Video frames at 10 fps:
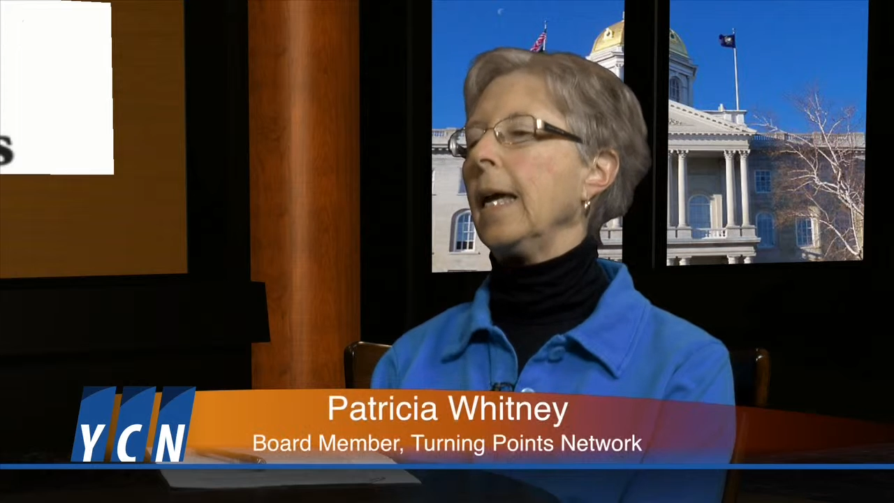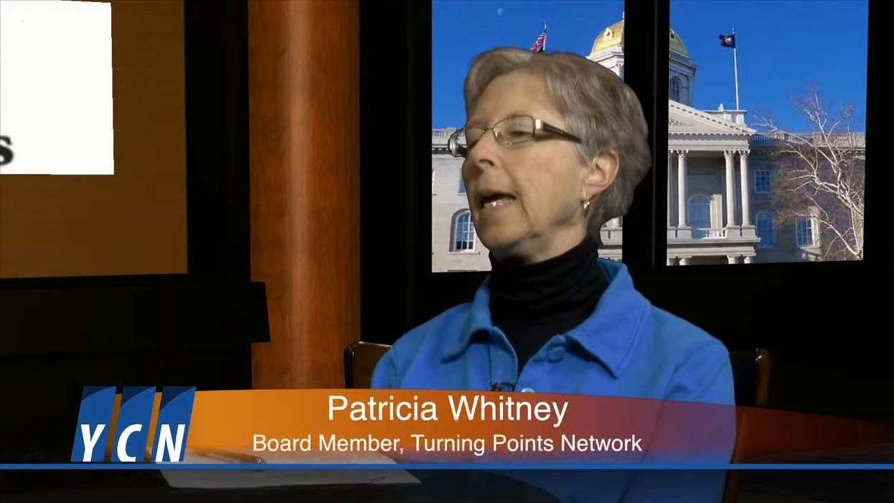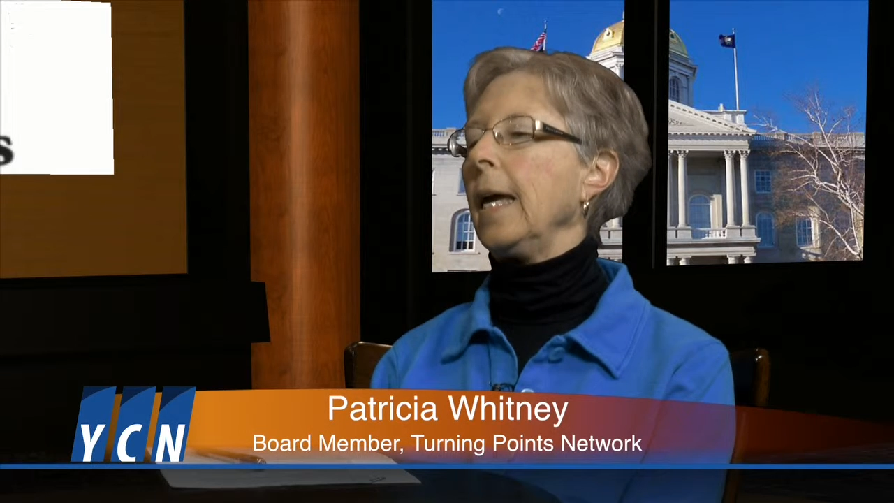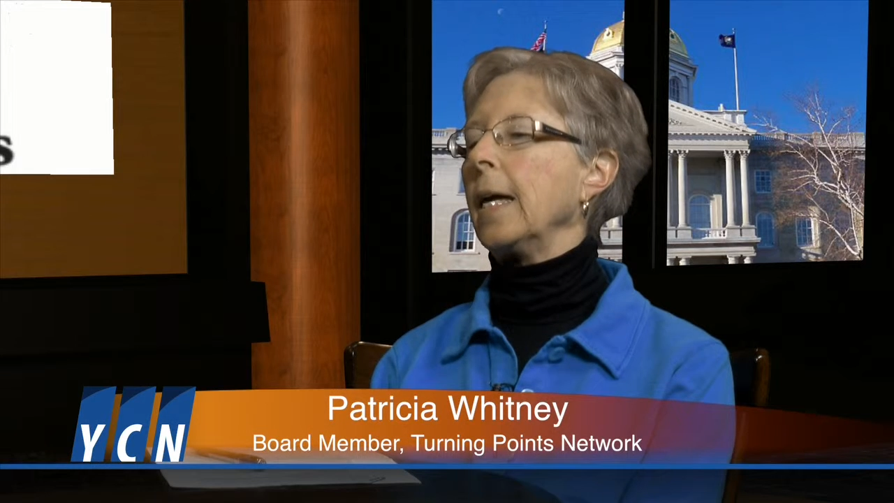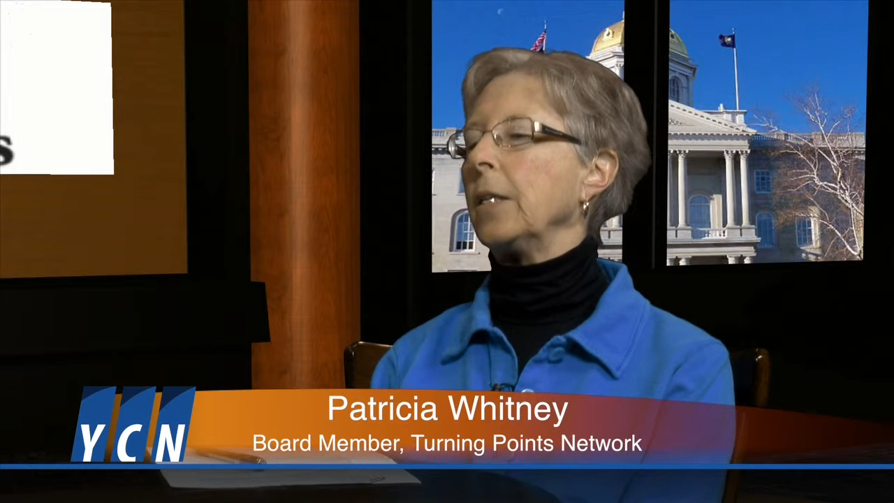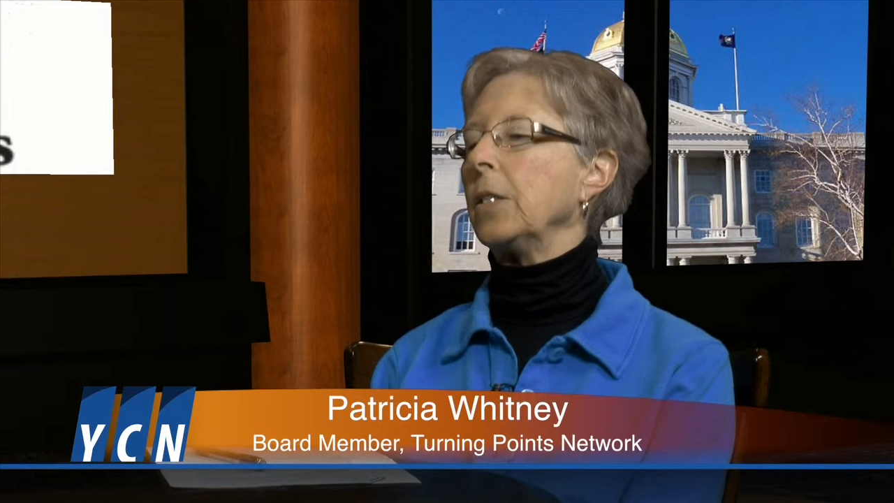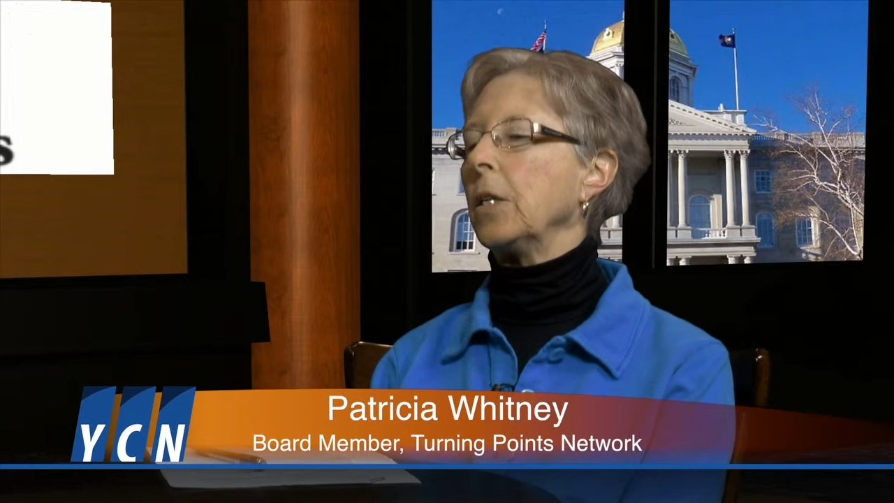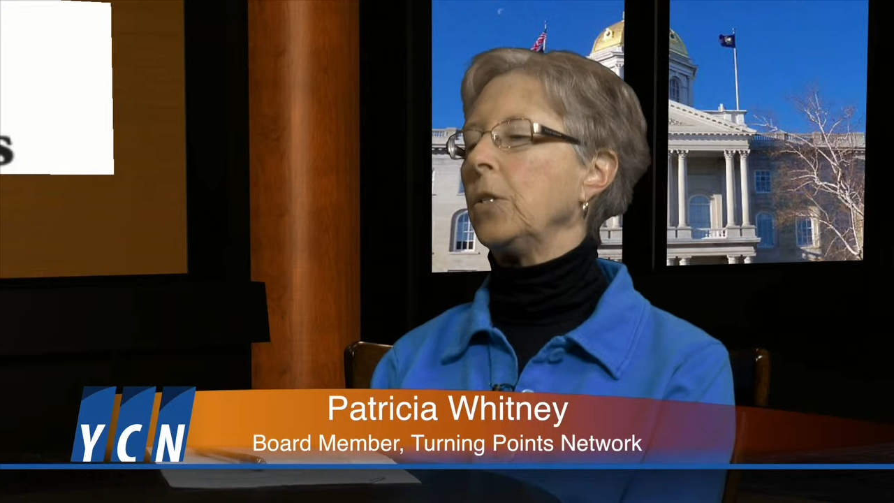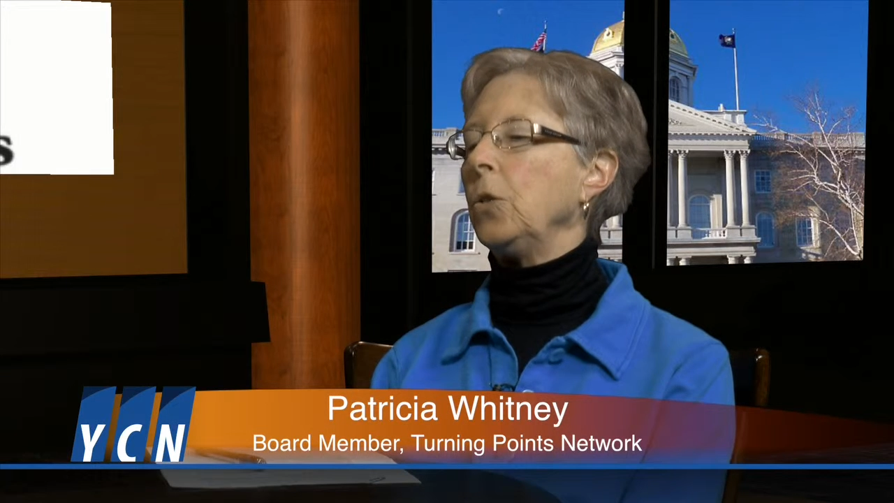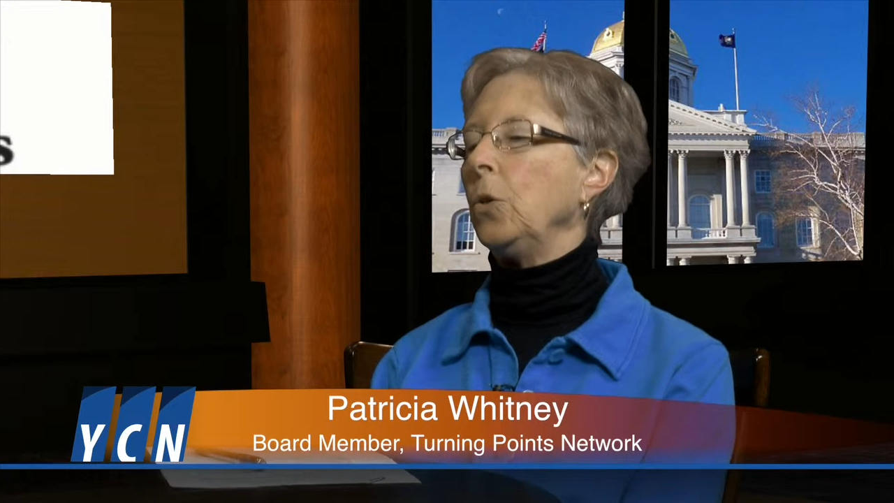
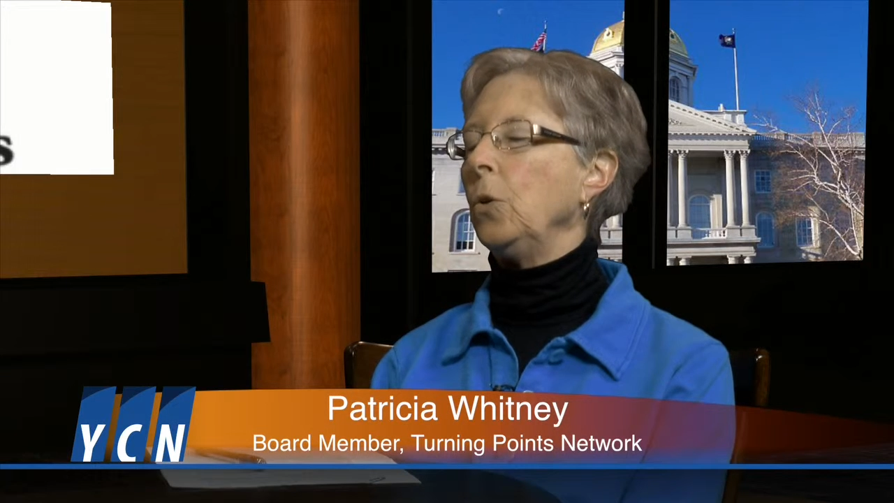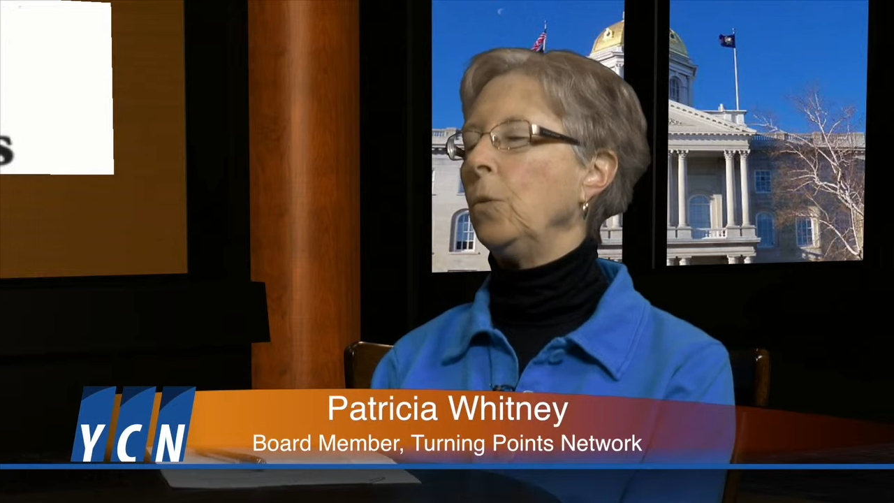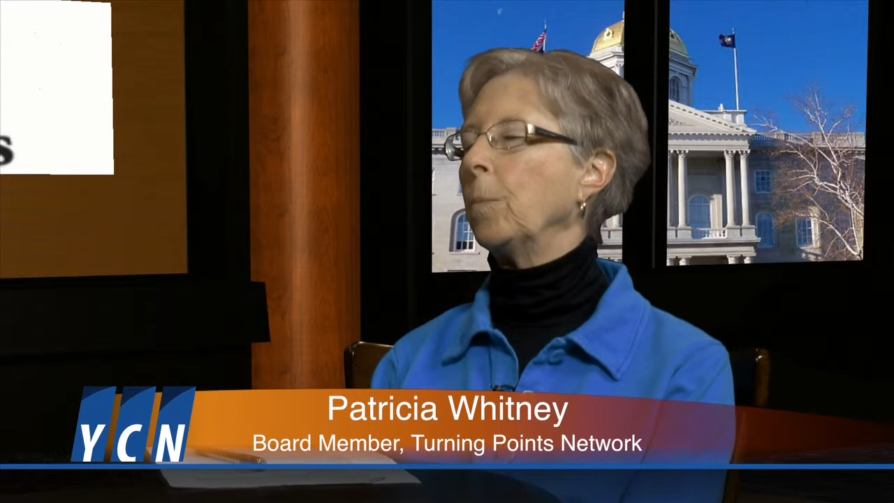and to